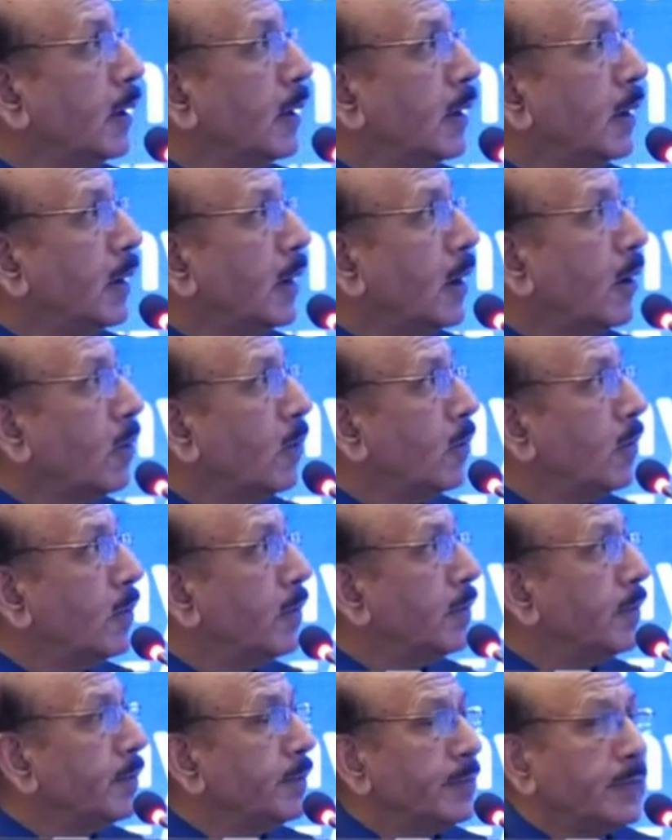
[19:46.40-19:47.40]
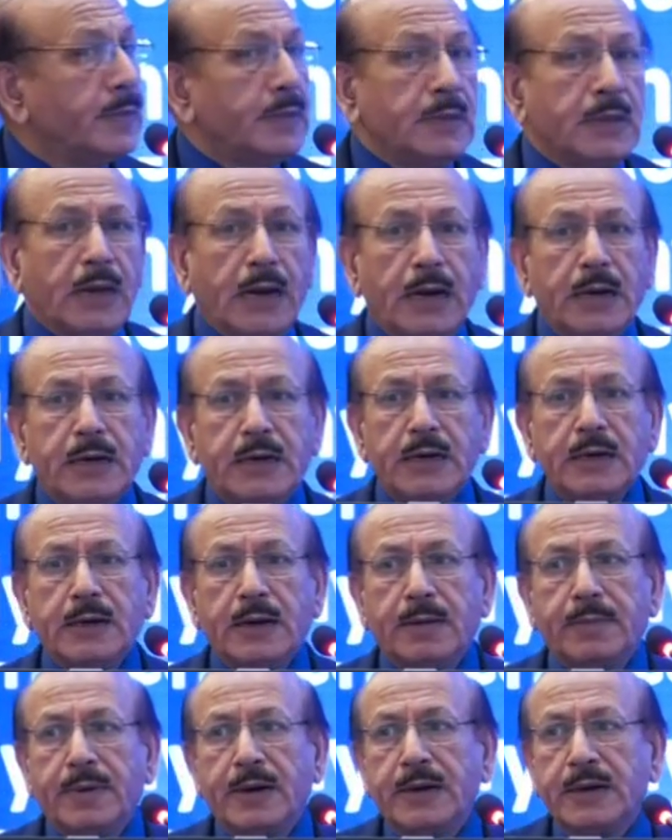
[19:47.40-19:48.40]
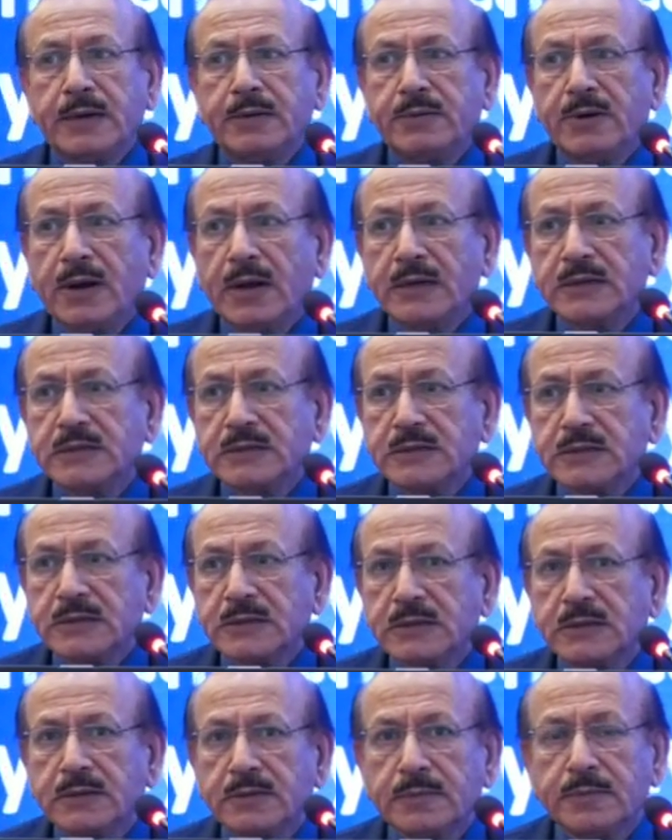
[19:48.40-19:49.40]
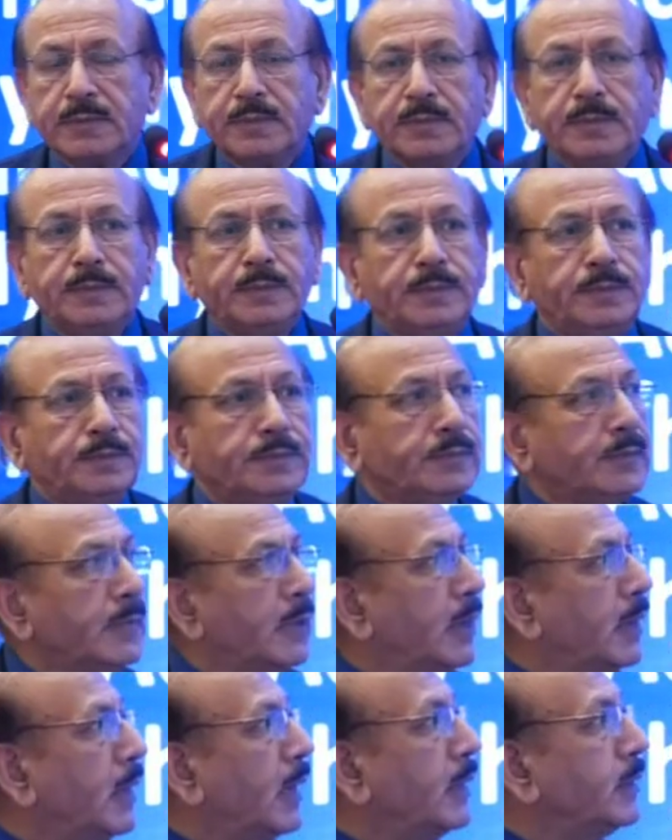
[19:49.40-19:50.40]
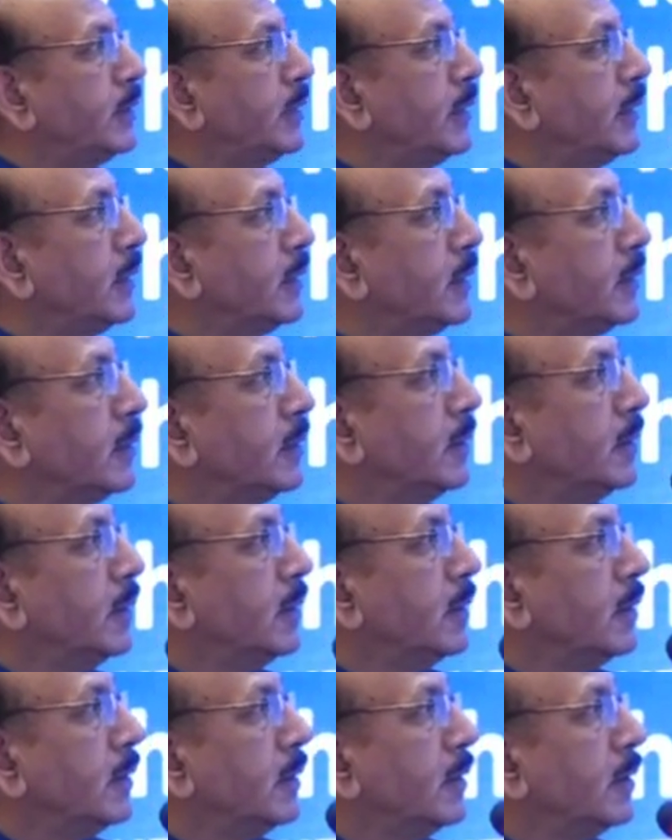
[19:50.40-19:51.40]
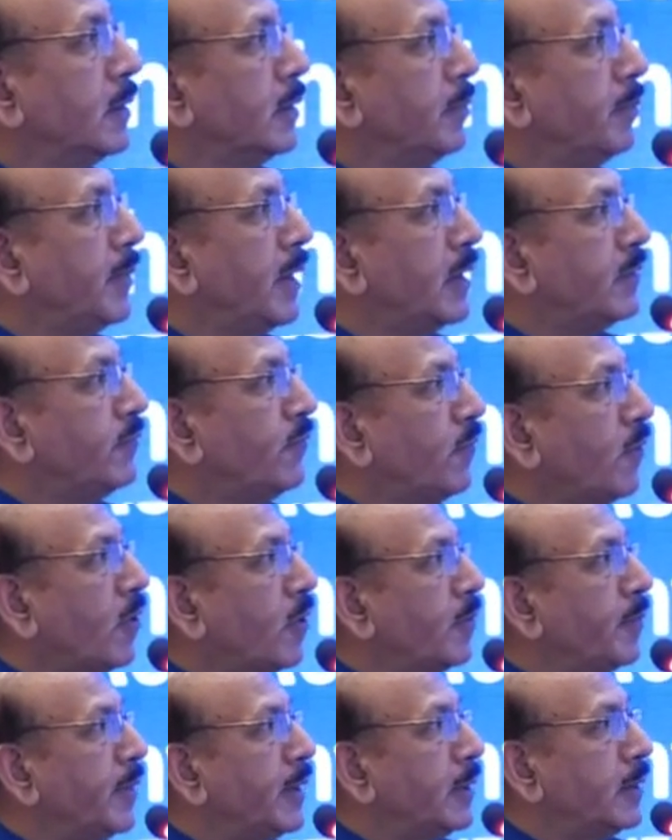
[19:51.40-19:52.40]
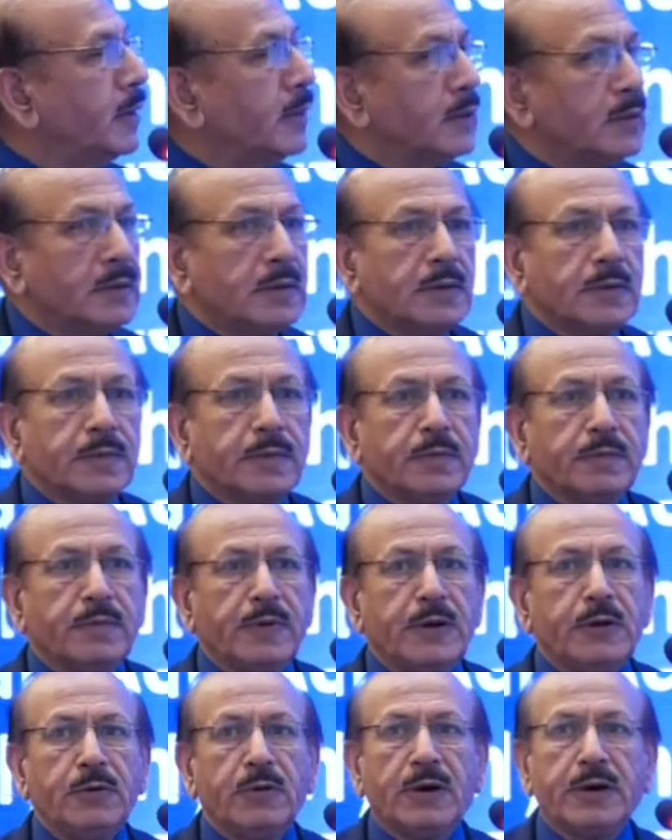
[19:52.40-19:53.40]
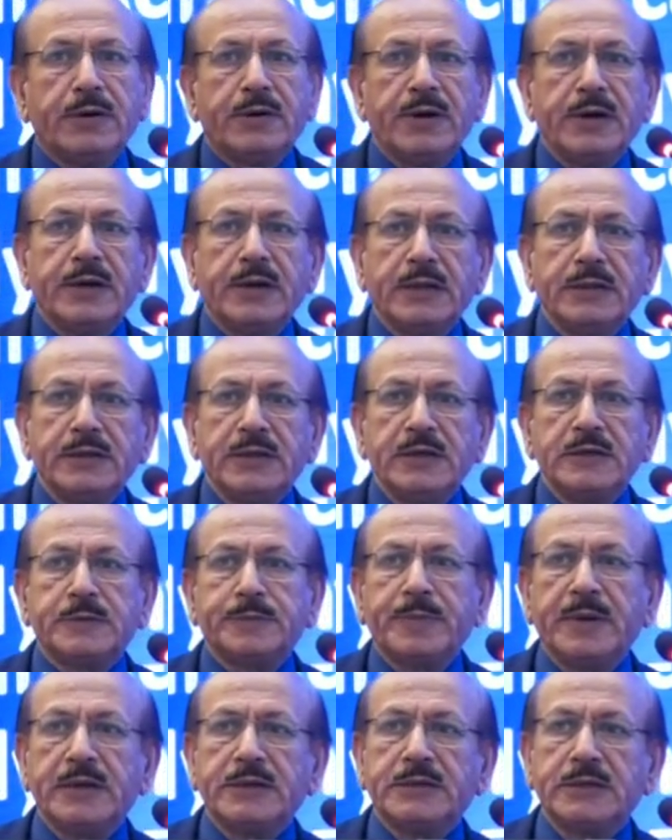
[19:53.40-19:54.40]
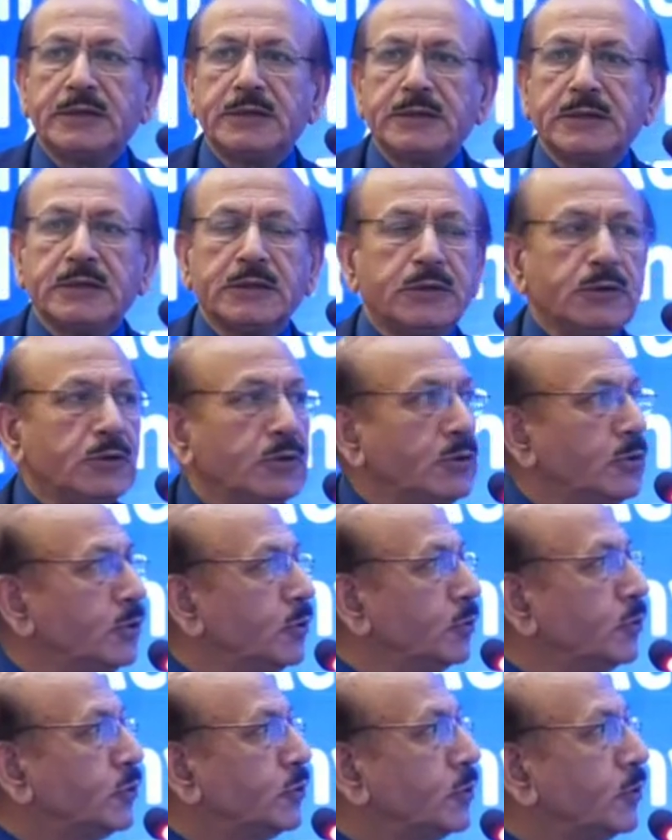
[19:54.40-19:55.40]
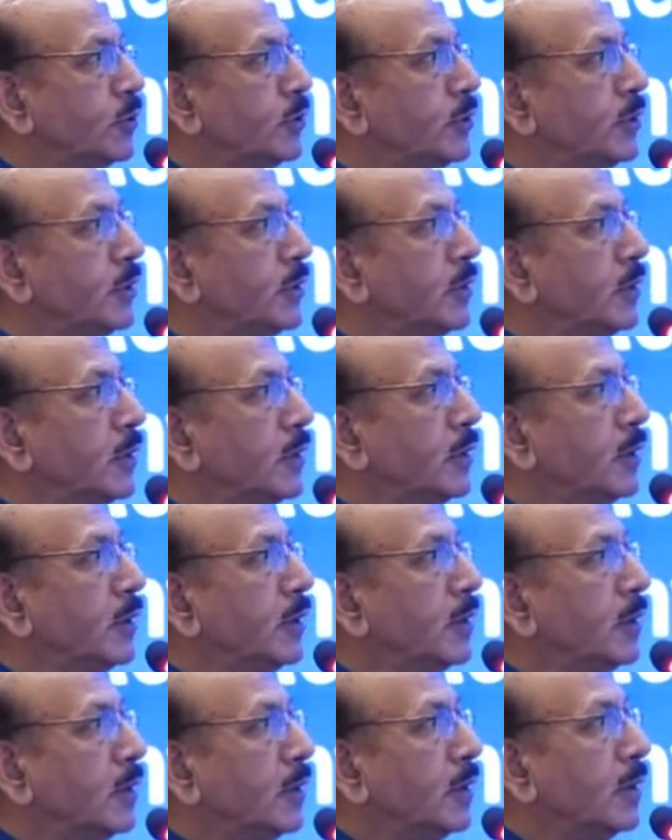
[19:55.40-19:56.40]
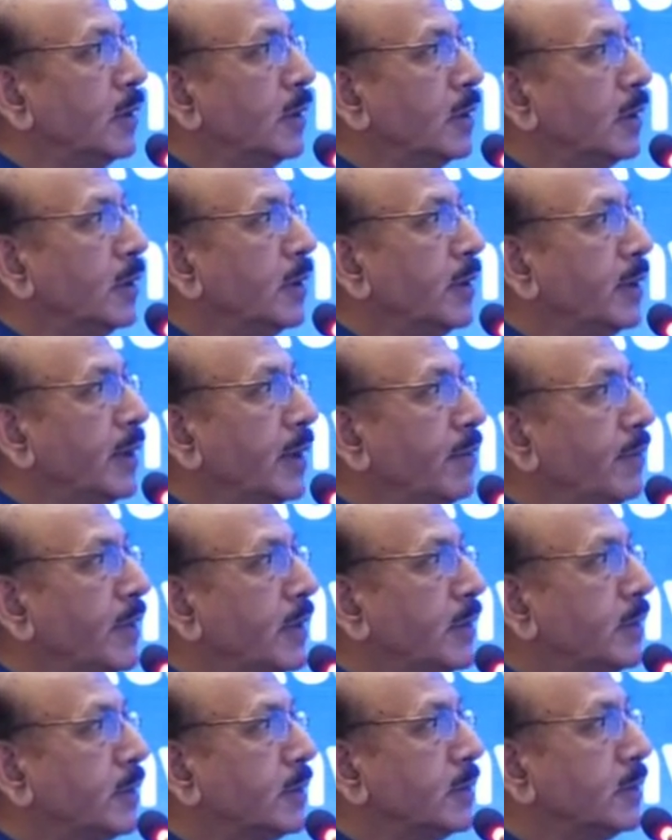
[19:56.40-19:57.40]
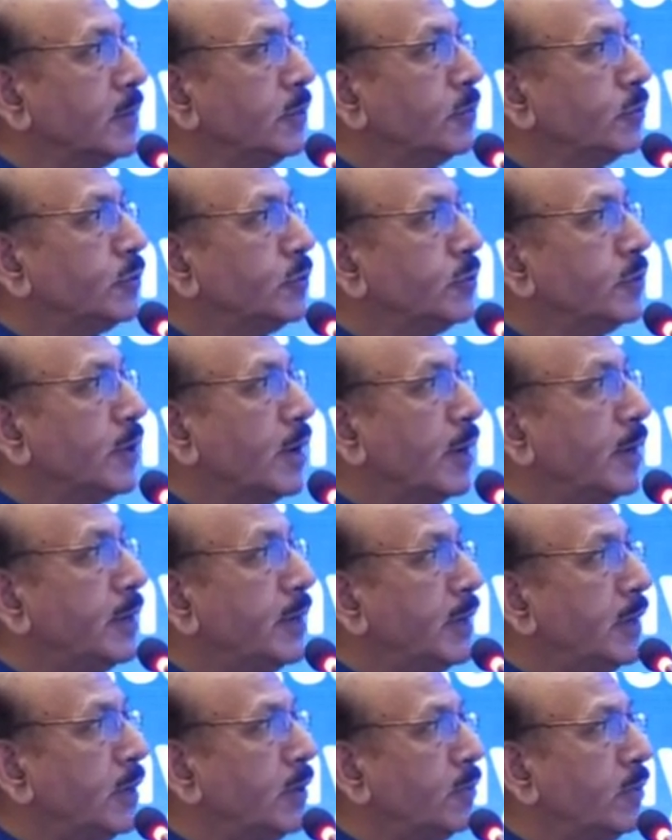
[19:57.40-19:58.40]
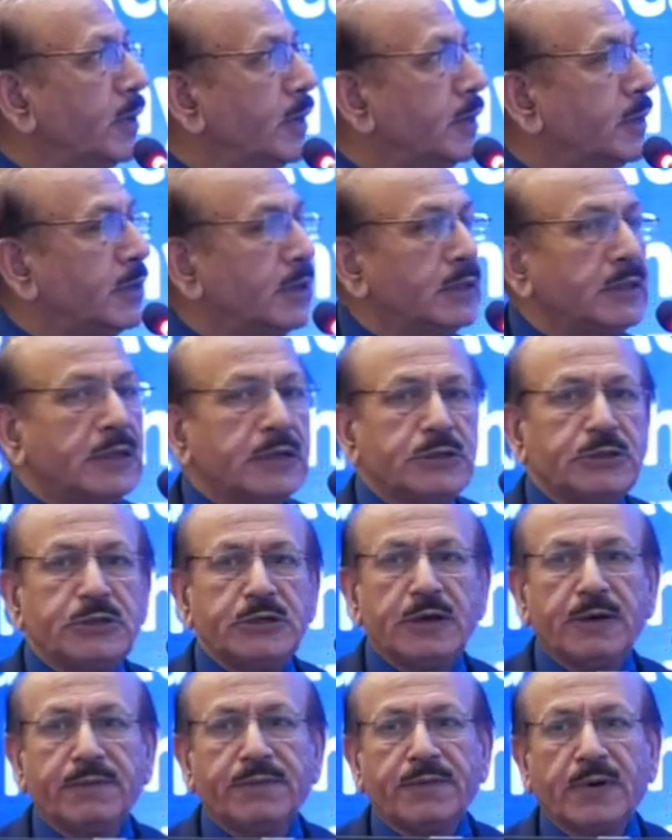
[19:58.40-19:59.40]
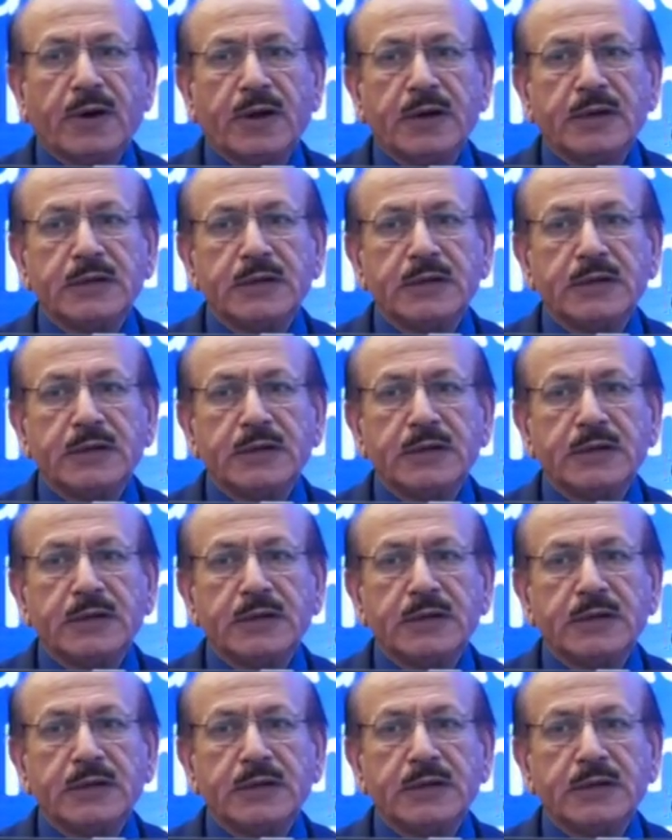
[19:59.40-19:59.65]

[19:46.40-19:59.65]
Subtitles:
Now, the anti-diabetic drugs, and I think metformin, when you are treating these patients, you should give it, you should continue it till the GFR